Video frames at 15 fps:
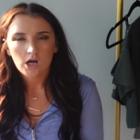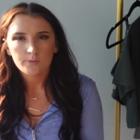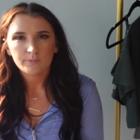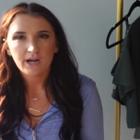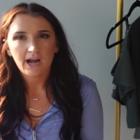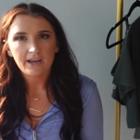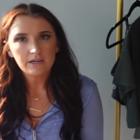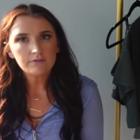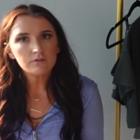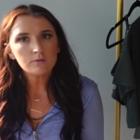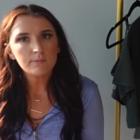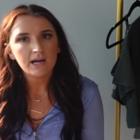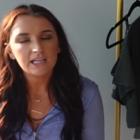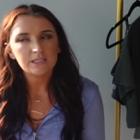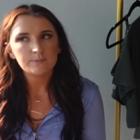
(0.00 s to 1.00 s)
Kind of
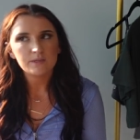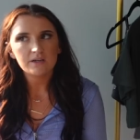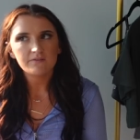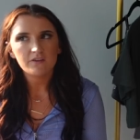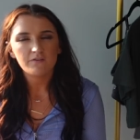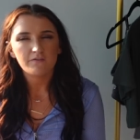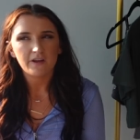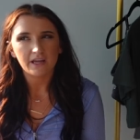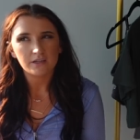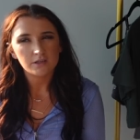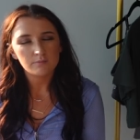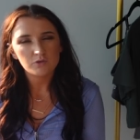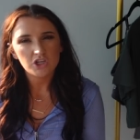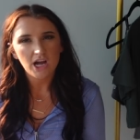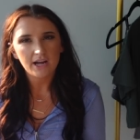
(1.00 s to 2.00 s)
reminds me of the
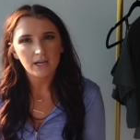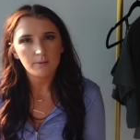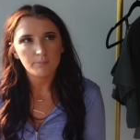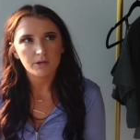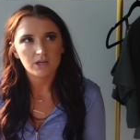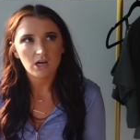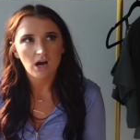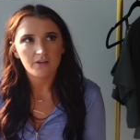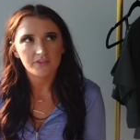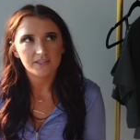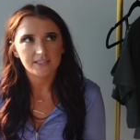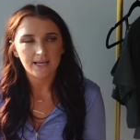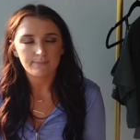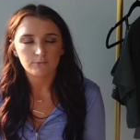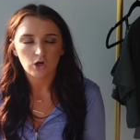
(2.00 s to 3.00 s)
Phantom jacket, but not the
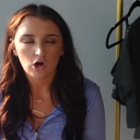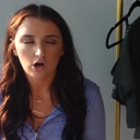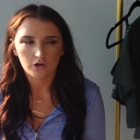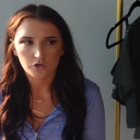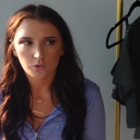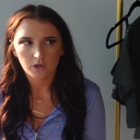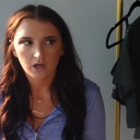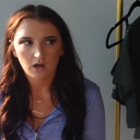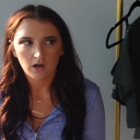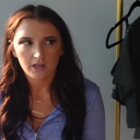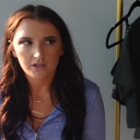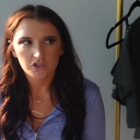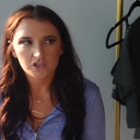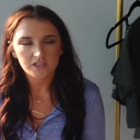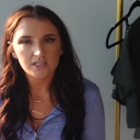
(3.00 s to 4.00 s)
same contouring on
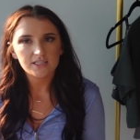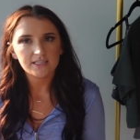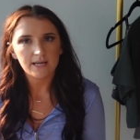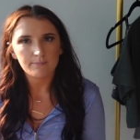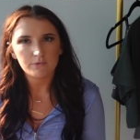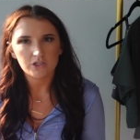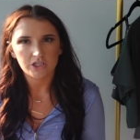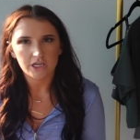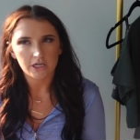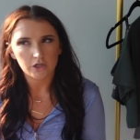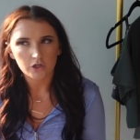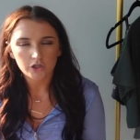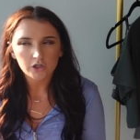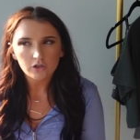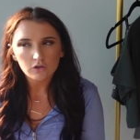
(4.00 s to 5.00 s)
it, just the same
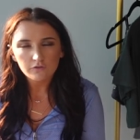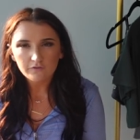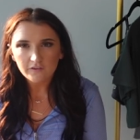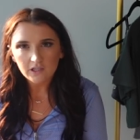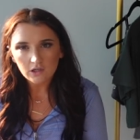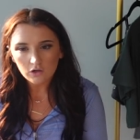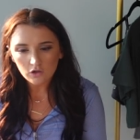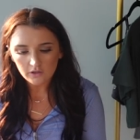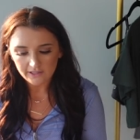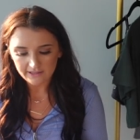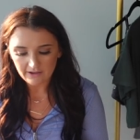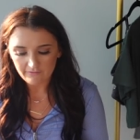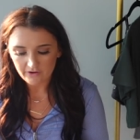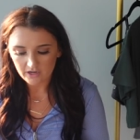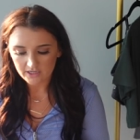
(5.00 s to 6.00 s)
material feel, like
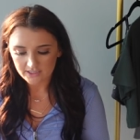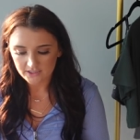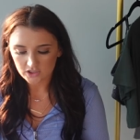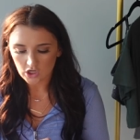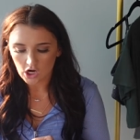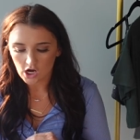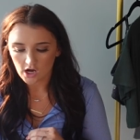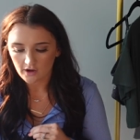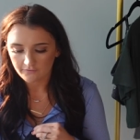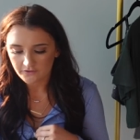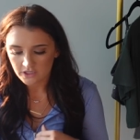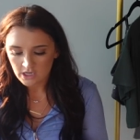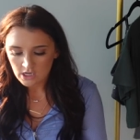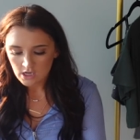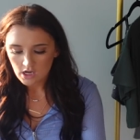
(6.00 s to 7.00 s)
that very
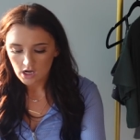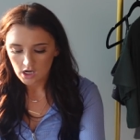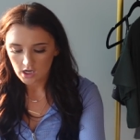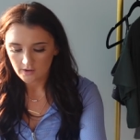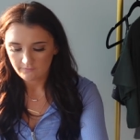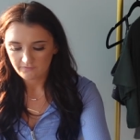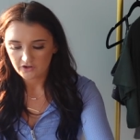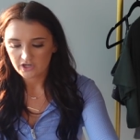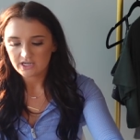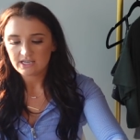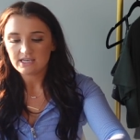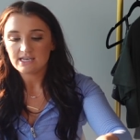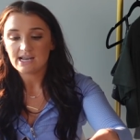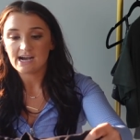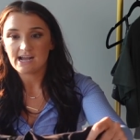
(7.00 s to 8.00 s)
soft,
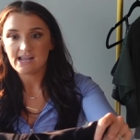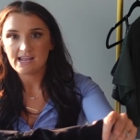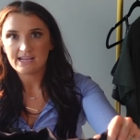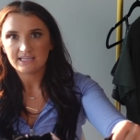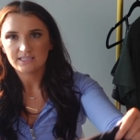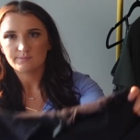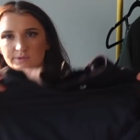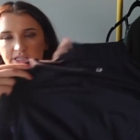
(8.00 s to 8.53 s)
very nice